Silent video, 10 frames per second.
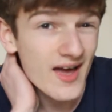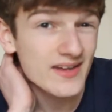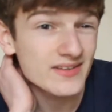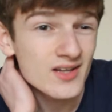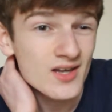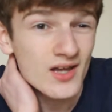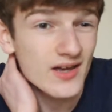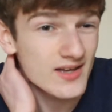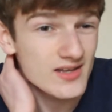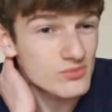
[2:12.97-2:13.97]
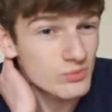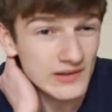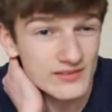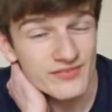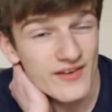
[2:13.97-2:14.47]
And it
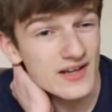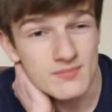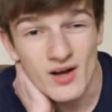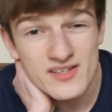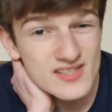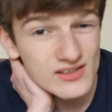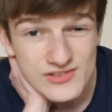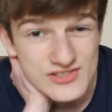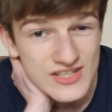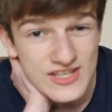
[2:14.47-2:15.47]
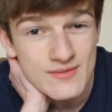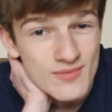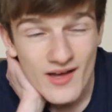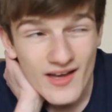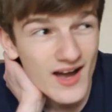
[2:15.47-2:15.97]
will affect my
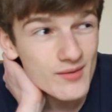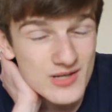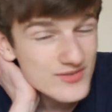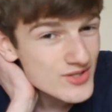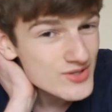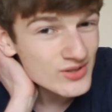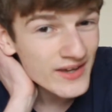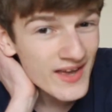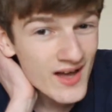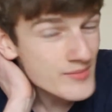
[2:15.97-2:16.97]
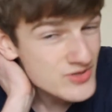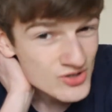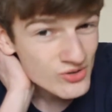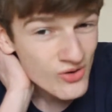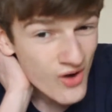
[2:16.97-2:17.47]
self-esteem, how many views I get. I'm
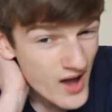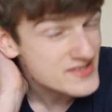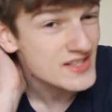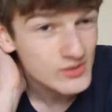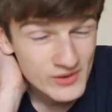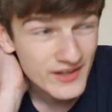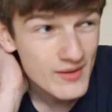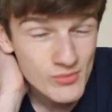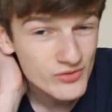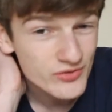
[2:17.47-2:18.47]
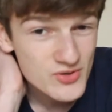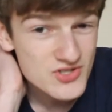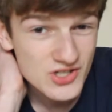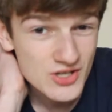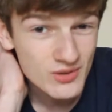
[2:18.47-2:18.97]
sure I still want to get more views
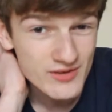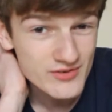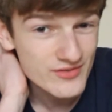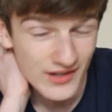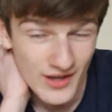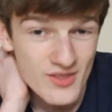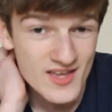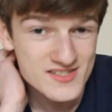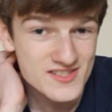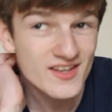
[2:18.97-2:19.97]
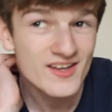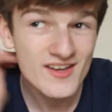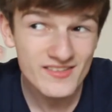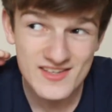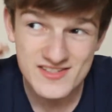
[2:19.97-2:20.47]
than Hugh on every video. That's
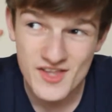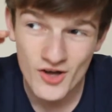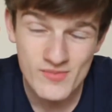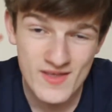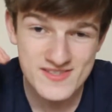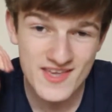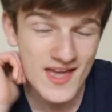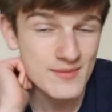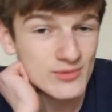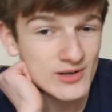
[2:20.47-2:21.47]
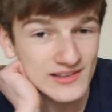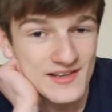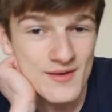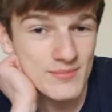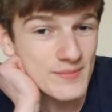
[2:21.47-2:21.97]
the hope, that's the aim
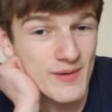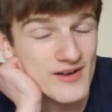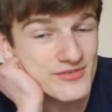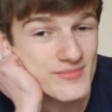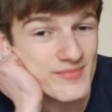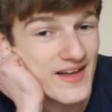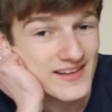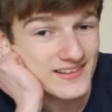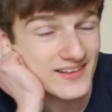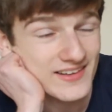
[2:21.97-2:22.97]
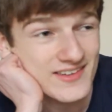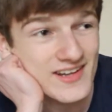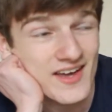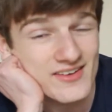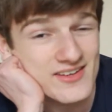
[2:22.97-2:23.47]
really. But apart from that, like, you
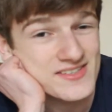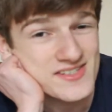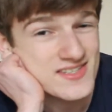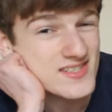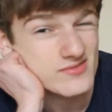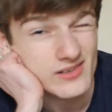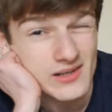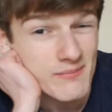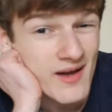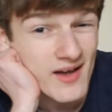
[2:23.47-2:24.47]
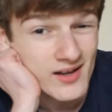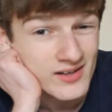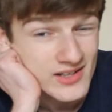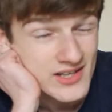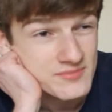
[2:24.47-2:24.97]
know, it's just, it doesn't really
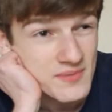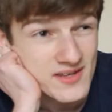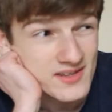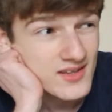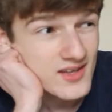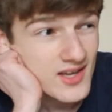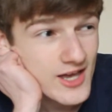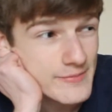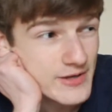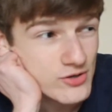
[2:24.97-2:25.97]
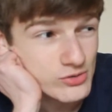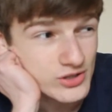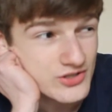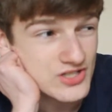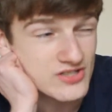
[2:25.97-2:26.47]
matter. It'd be
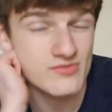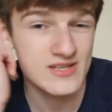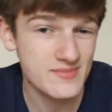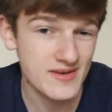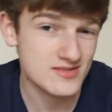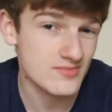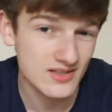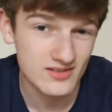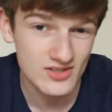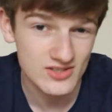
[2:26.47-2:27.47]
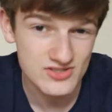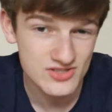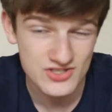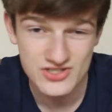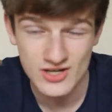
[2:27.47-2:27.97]
cooler just for me to make something
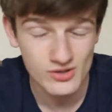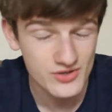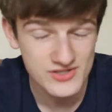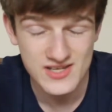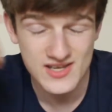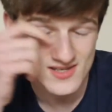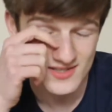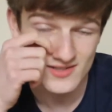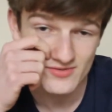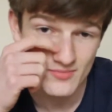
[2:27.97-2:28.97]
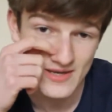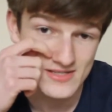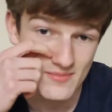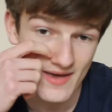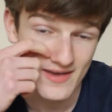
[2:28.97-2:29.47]
that's chilled, that's easy for me
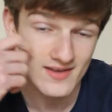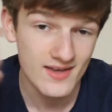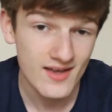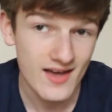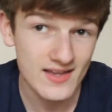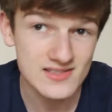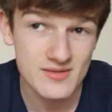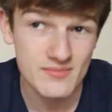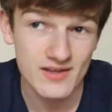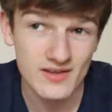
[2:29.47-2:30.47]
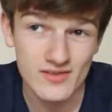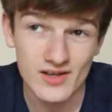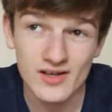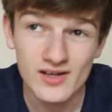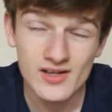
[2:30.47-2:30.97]
to make, and something
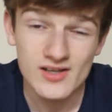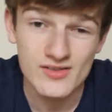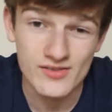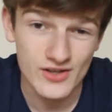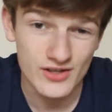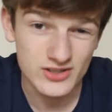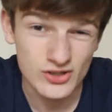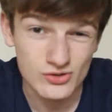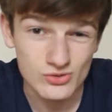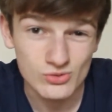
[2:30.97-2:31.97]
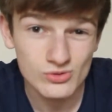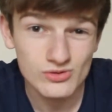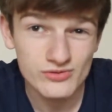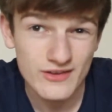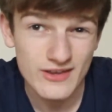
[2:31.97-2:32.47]
that you
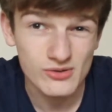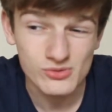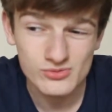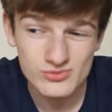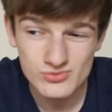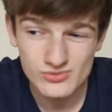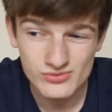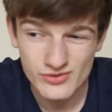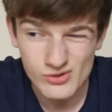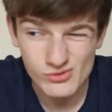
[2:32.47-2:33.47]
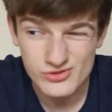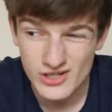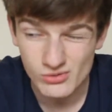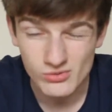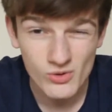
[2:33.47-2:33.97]
feel
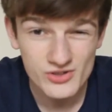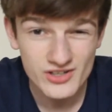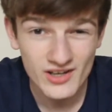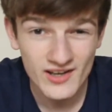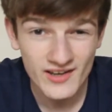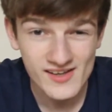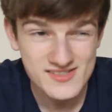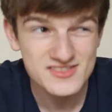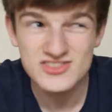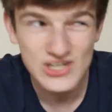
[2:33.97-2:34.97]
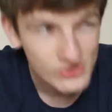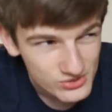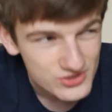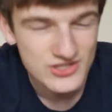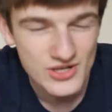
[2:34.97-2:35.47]
chilled watching, I guess.
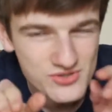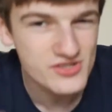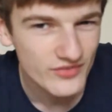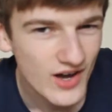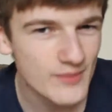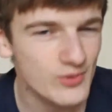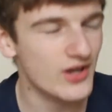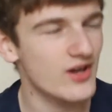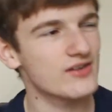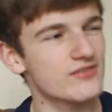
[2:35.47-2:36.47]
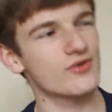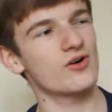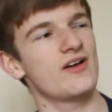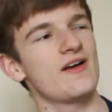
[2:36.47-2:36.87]
Chilled's the vibe we're going for